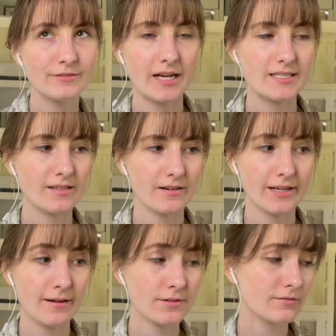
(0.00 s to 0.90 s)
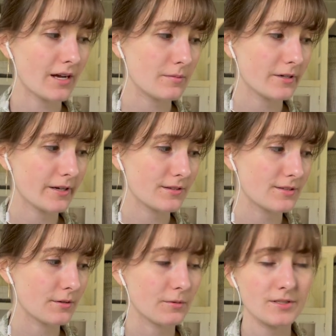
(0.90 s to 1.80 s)
I did already have the fabric, so
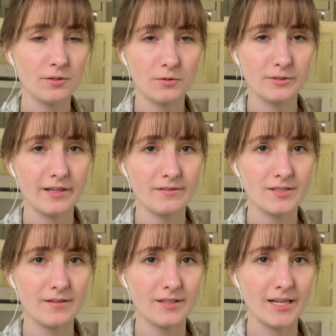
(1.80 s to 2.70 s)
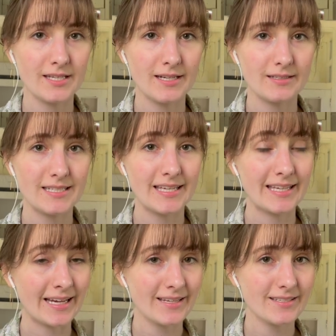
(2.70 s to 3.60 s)
there wasn't a whole lot of stuff that I needed to
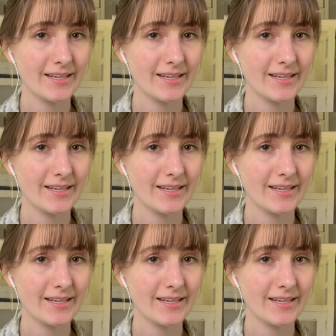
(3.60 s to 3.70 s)
get.